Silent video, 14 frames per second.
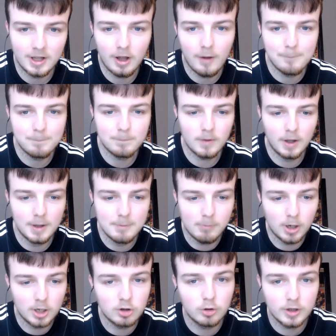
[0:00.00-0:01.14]
And then
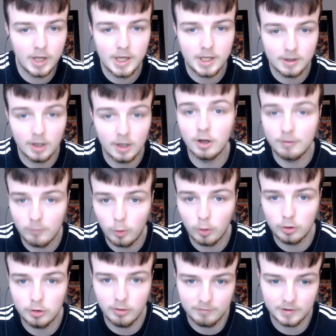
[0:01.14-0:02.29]
Michael Keane, another
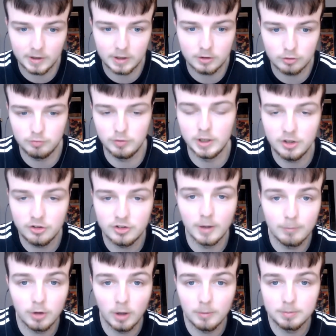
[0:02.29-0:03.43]
one who I think has really
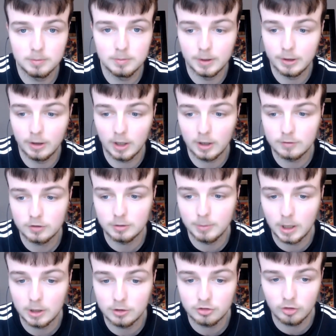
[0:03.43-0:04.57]
stepped up in the last few
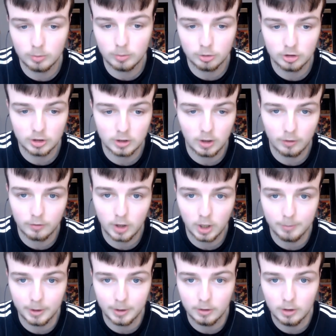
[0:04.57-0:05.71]
matches, obviously has
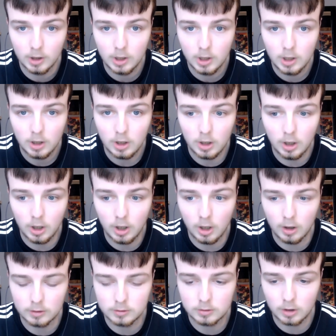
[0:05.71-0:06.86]
come in
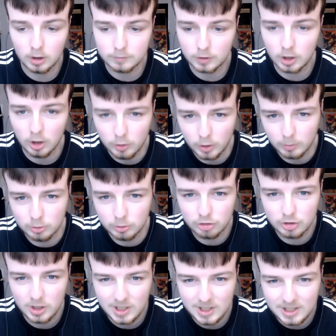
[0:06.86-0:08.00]
after Cody was